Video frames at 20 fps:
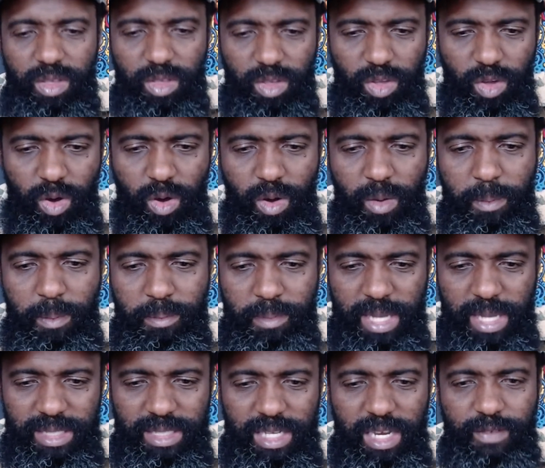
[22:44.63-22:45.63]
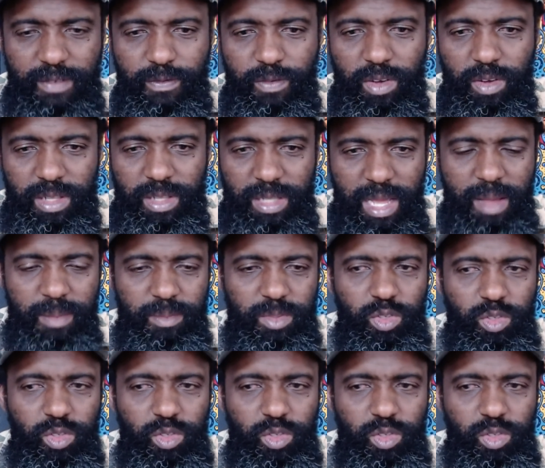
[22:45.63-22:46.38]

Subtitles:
your message for them.